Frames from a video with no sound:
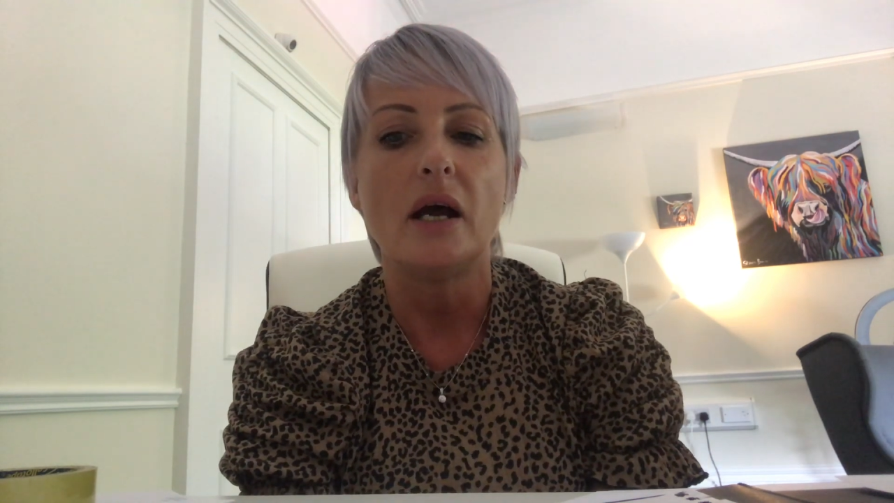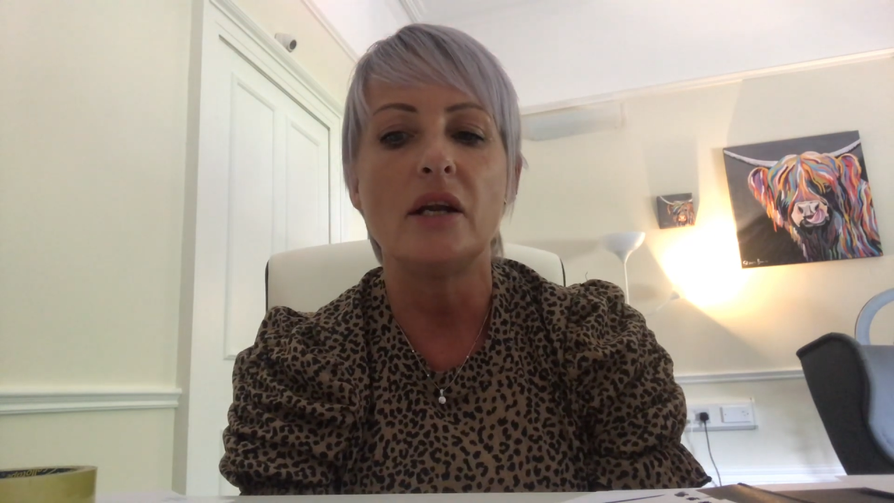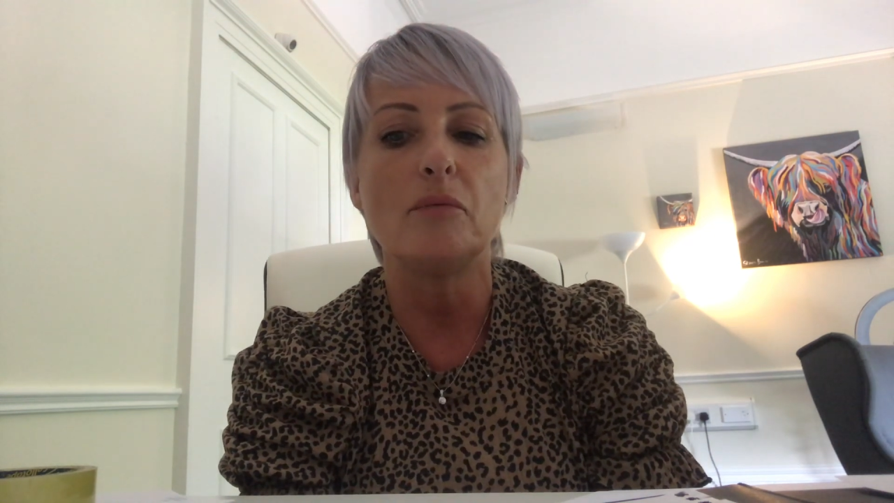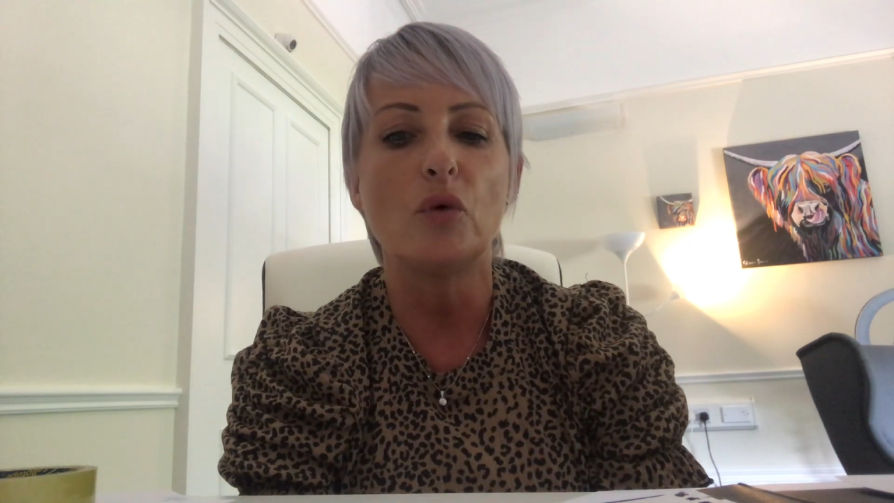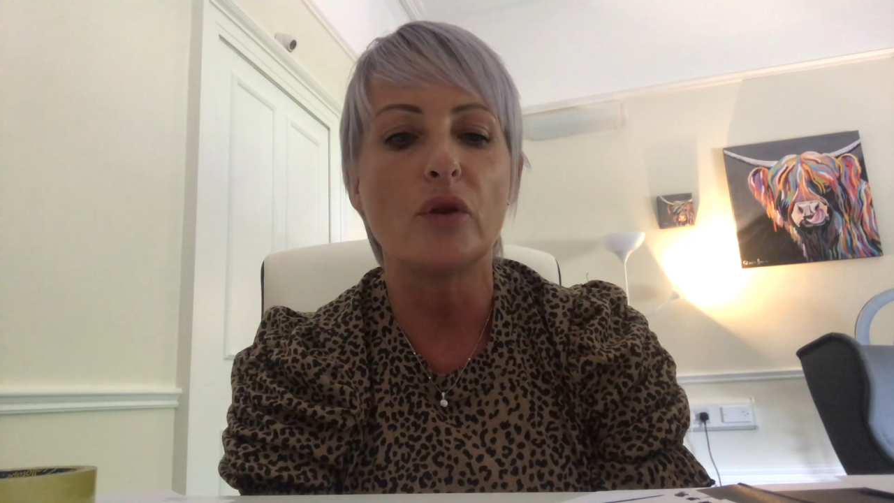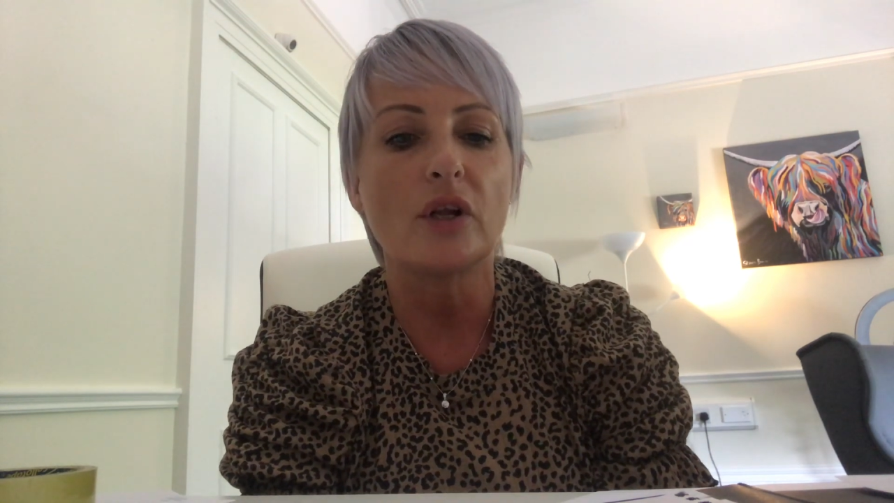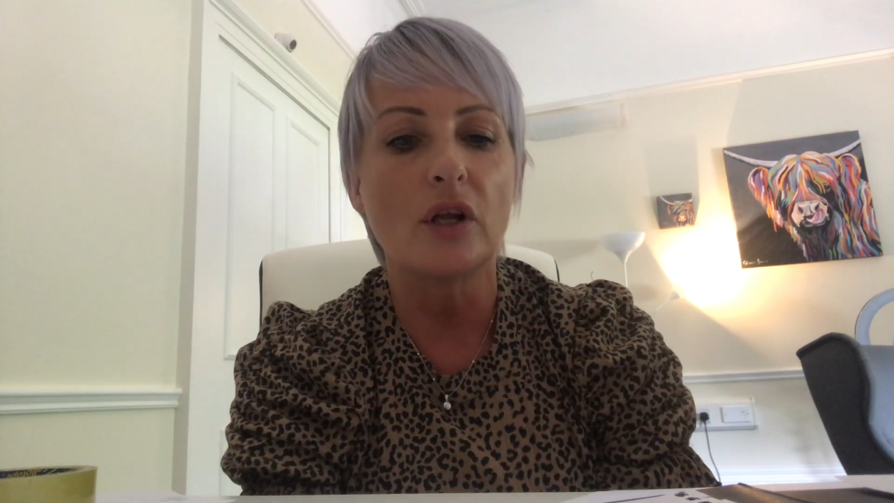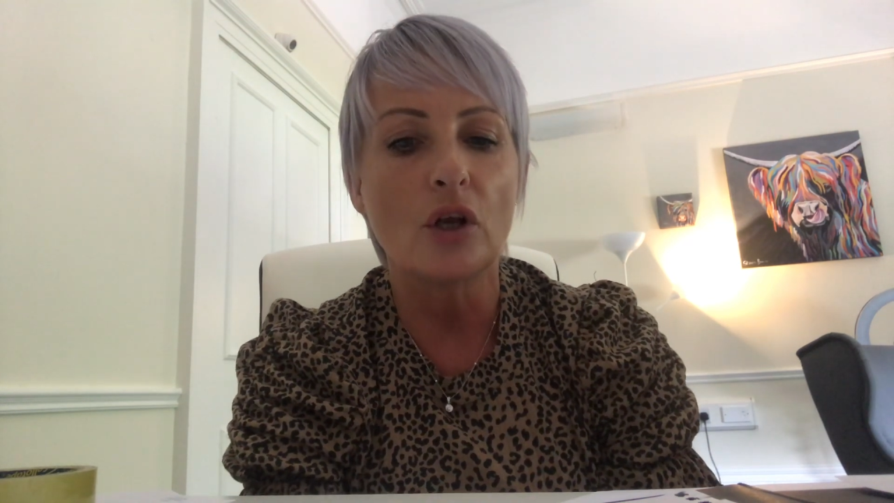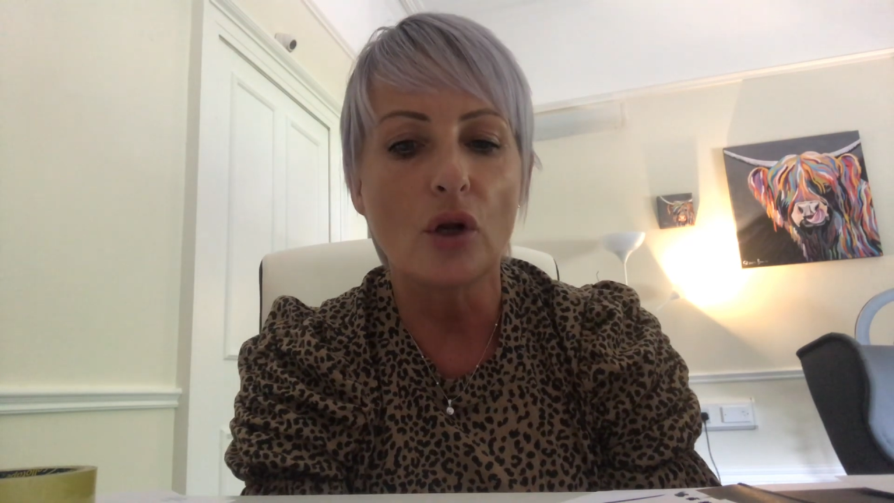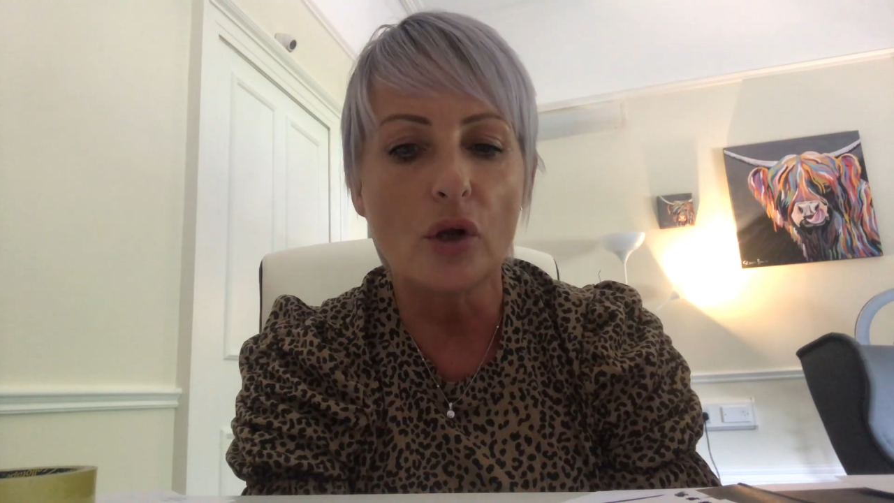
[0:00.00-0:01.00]
and the more that
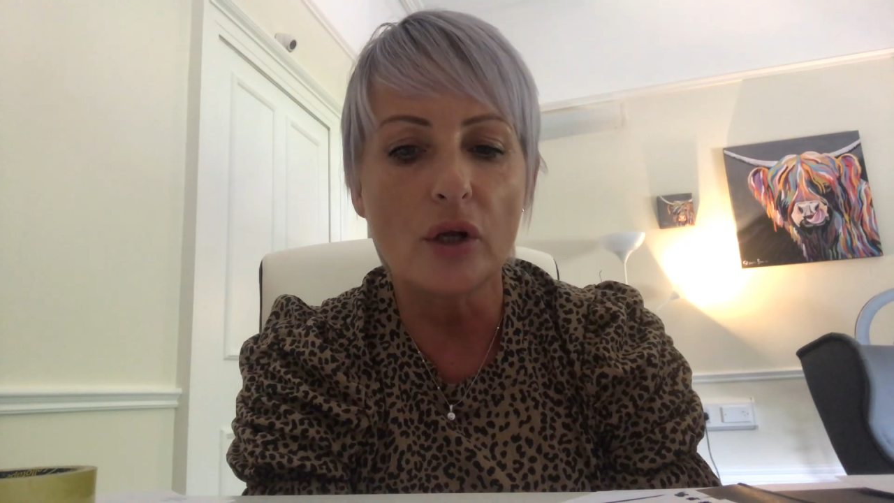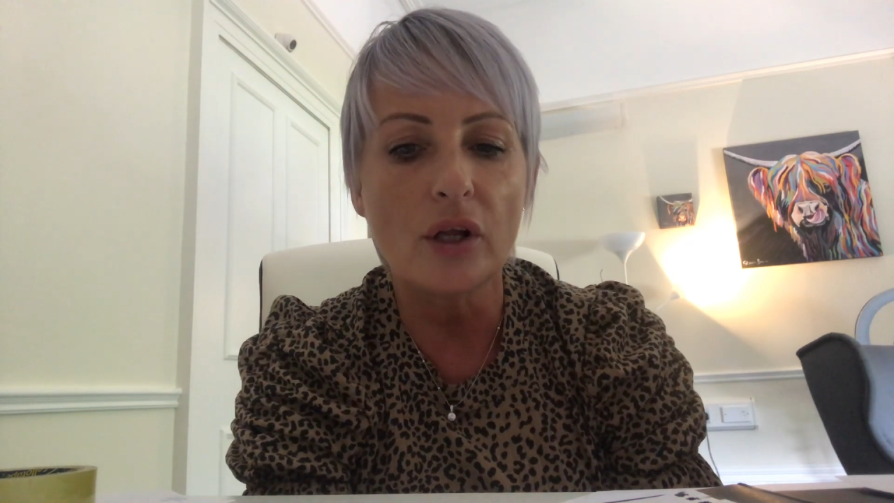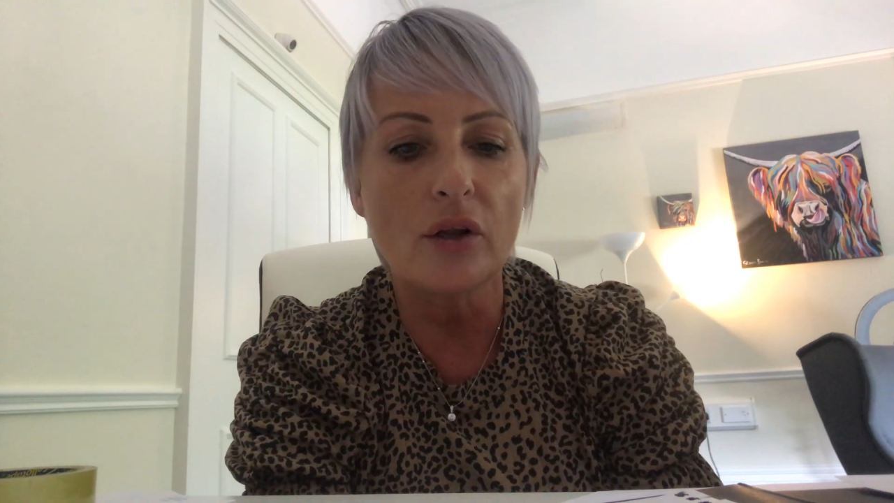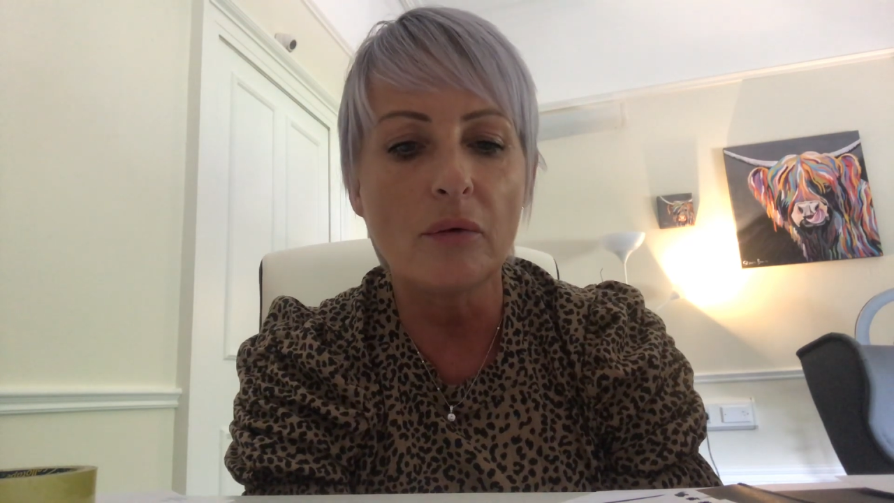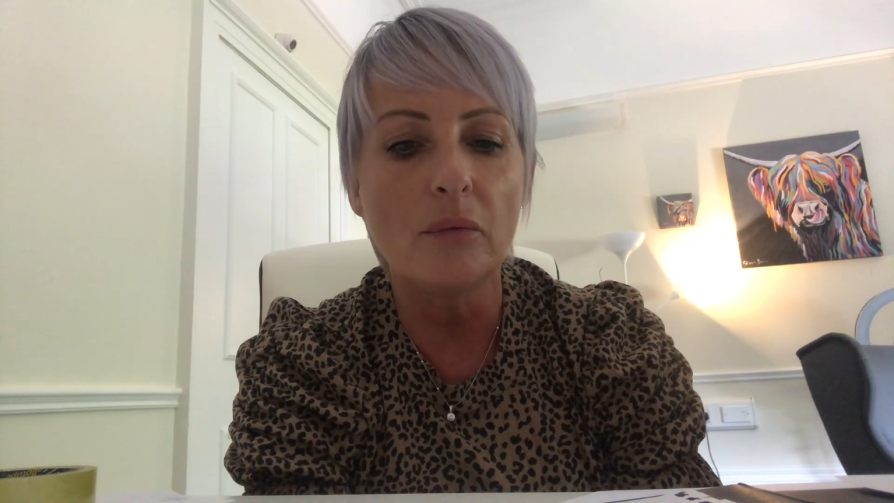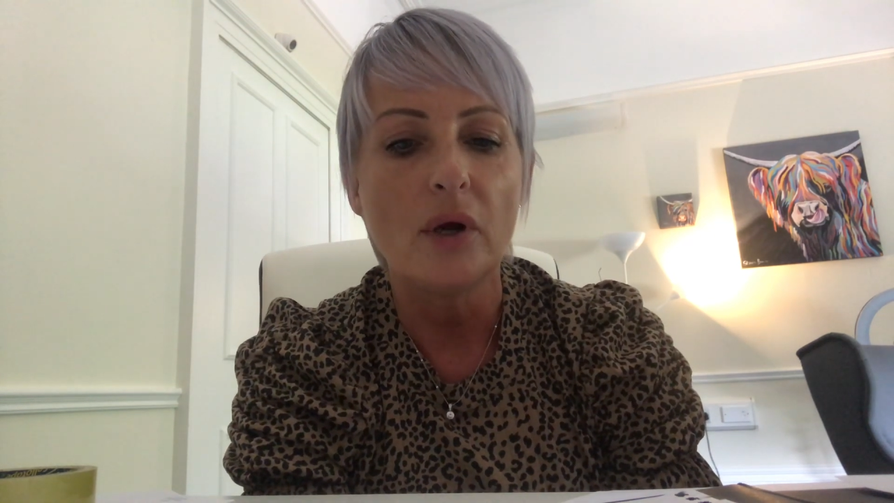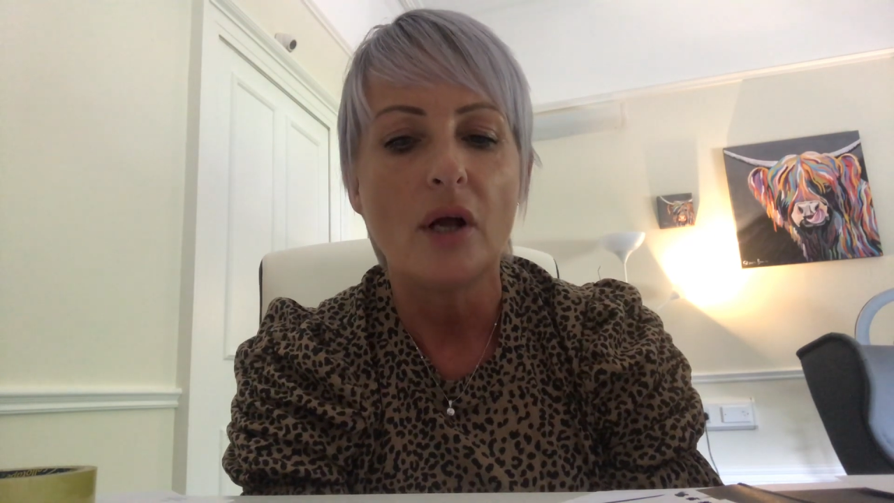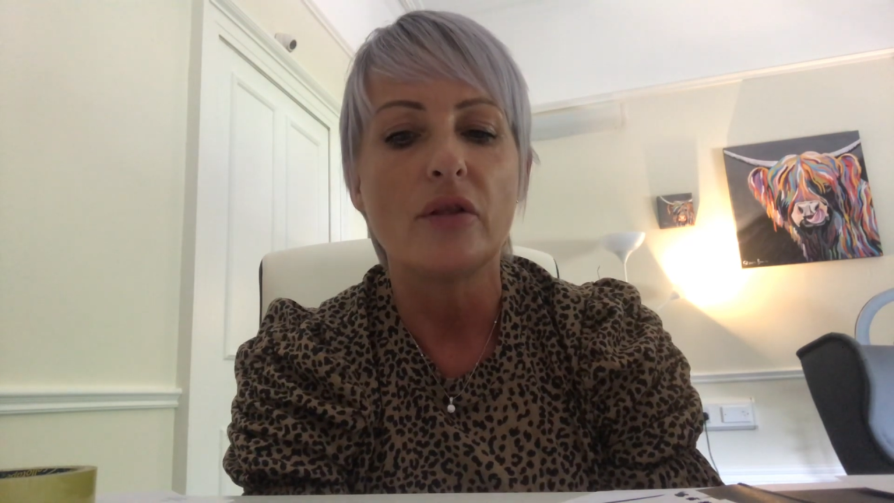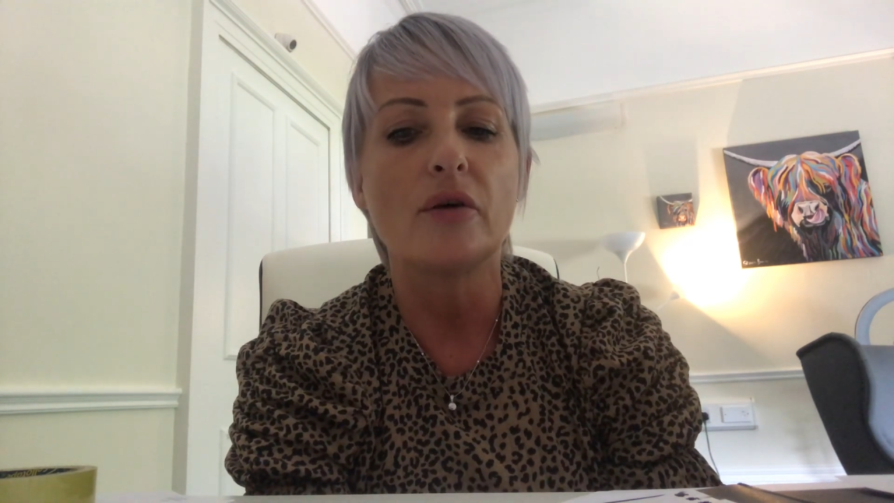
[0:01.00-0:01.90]
you look at them,